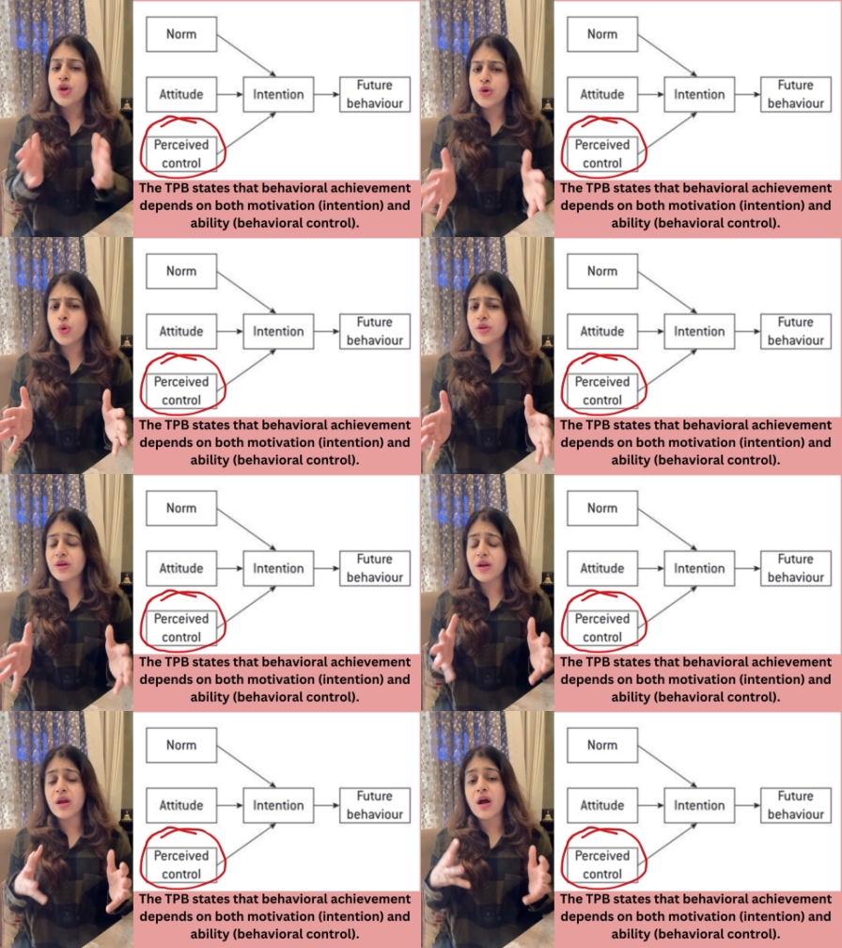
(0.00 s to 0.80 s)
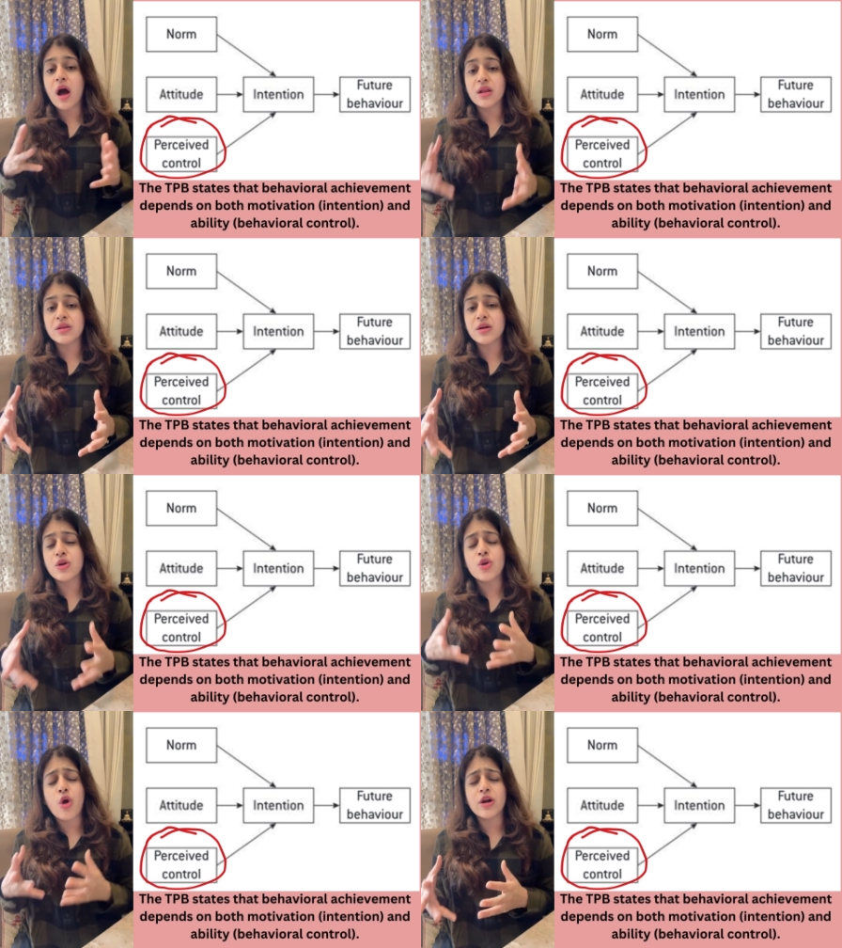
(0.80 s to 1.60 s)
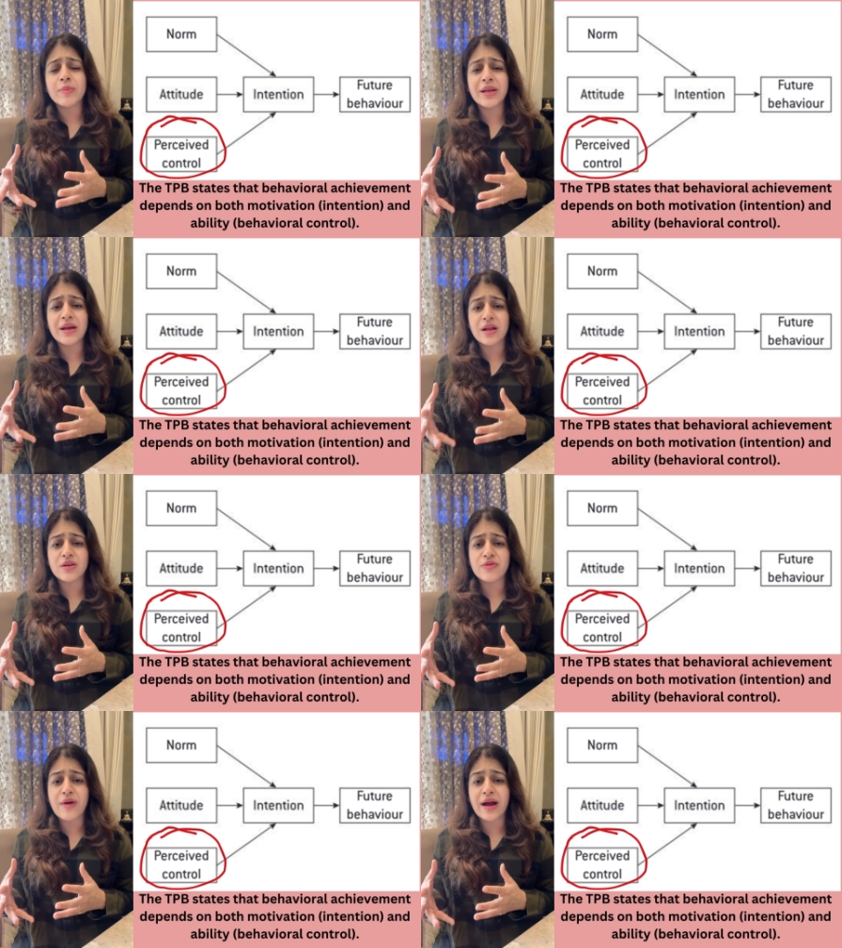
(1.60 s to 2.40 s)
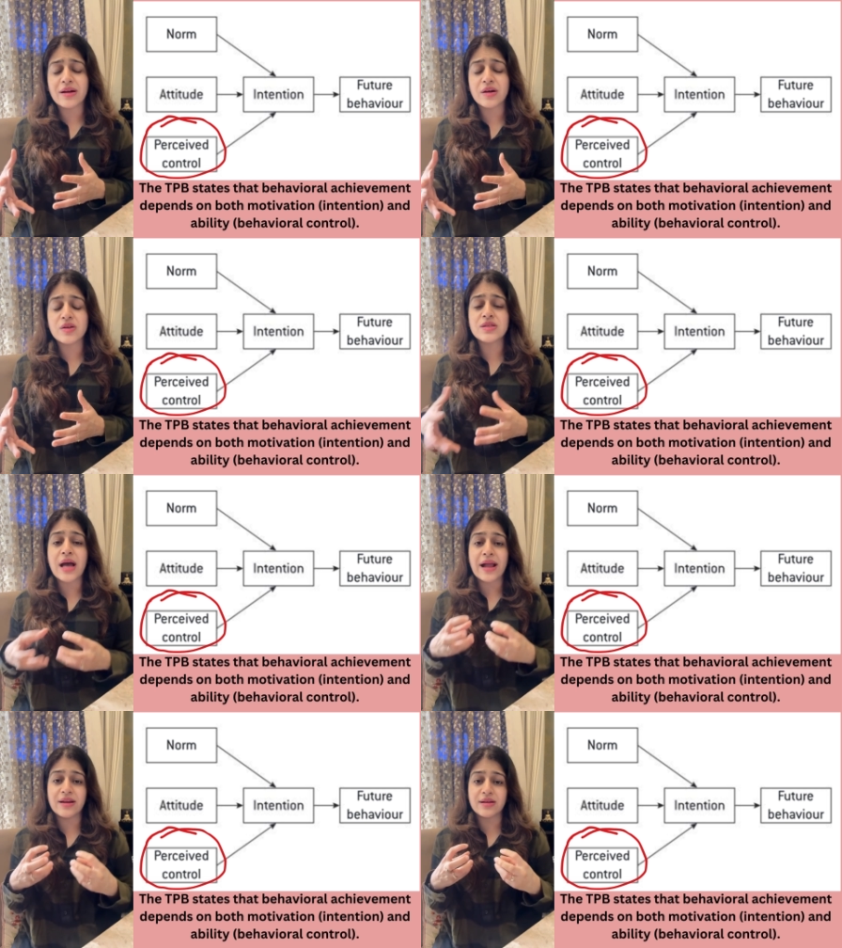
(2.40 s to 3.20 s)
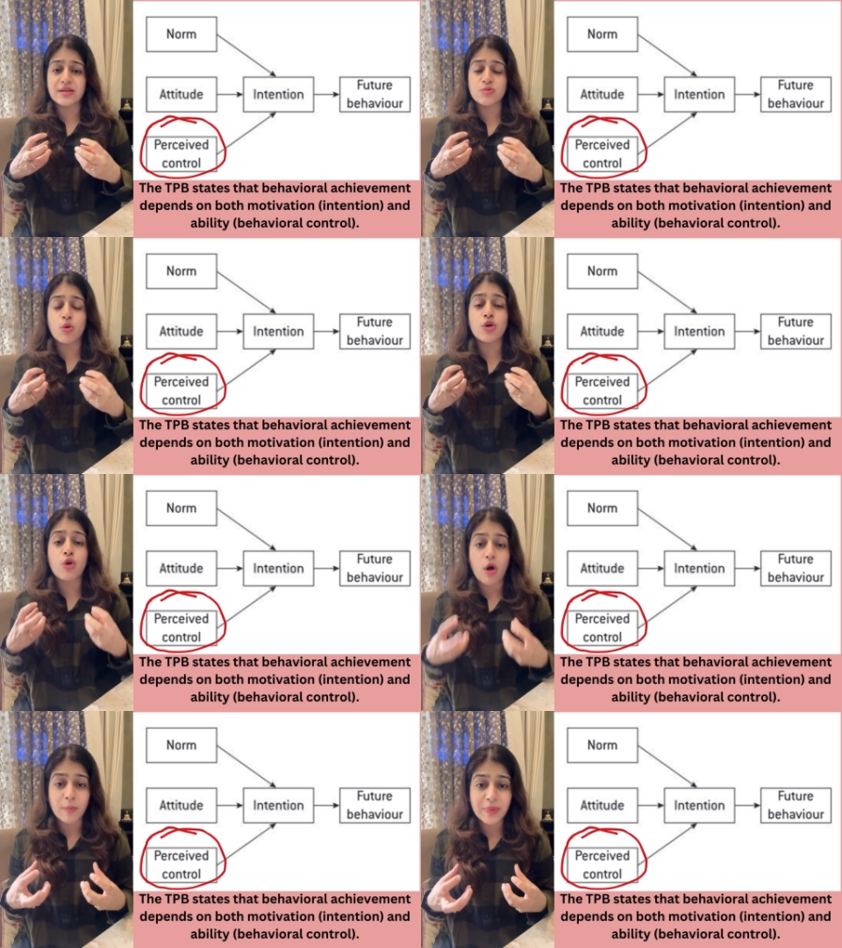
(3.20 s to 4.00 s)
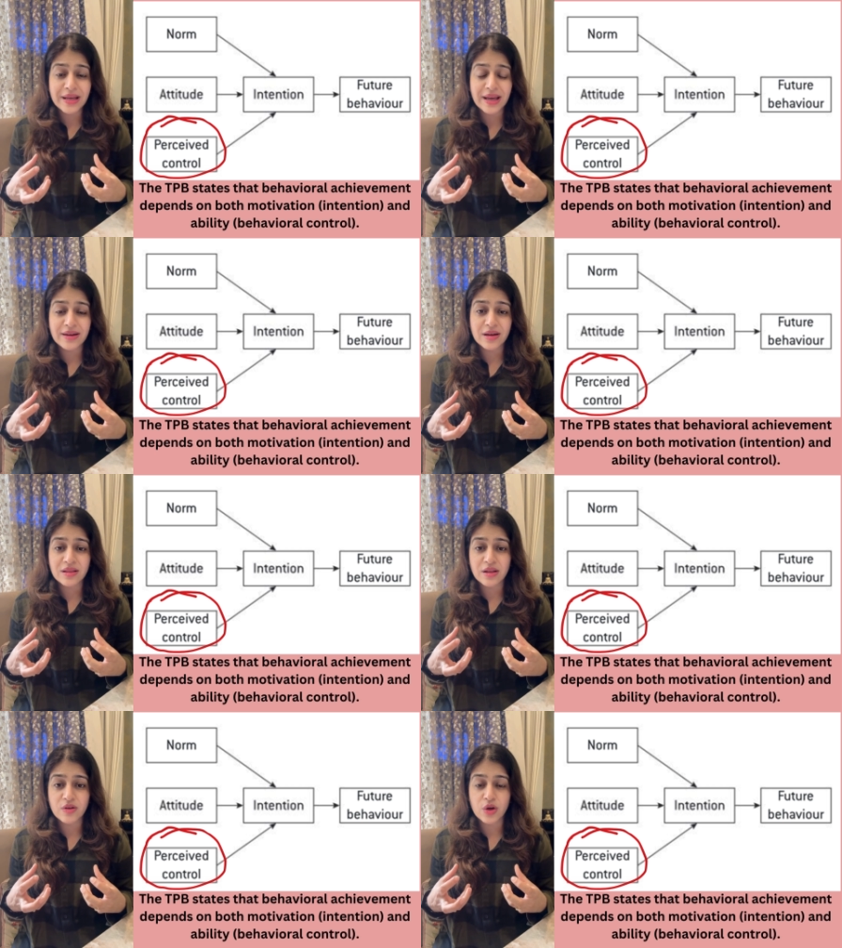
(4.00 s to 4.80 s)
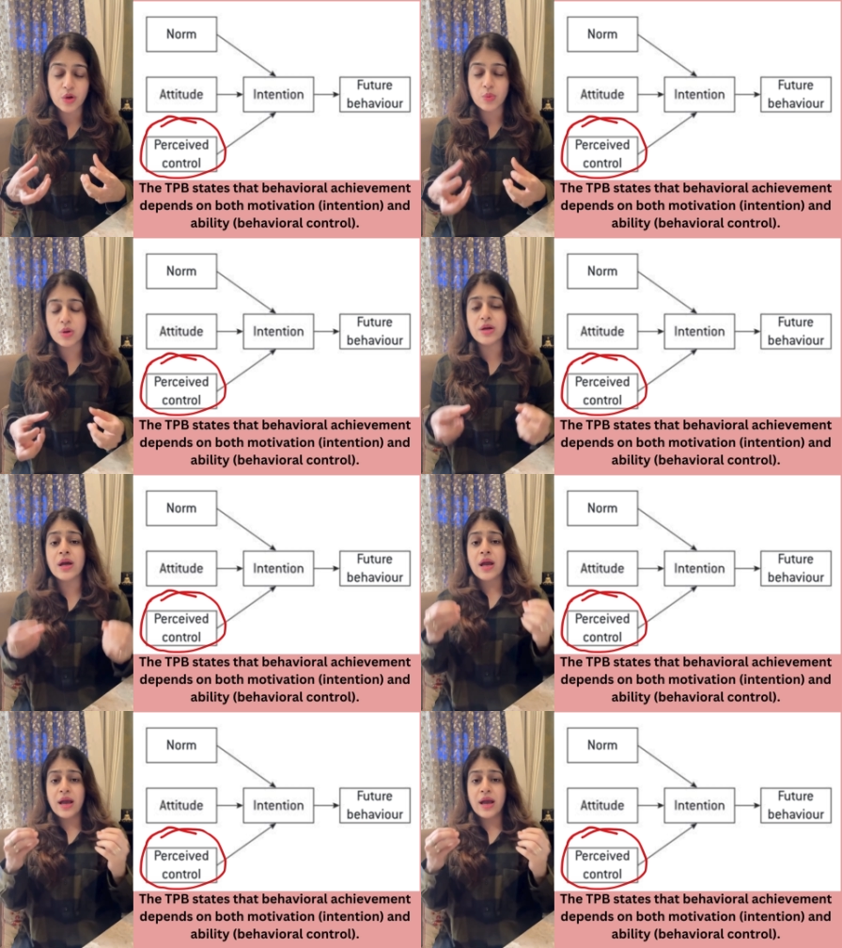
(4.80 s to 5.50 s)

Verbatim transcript: No, there are other lot many other factors and it is more complicated in the real world.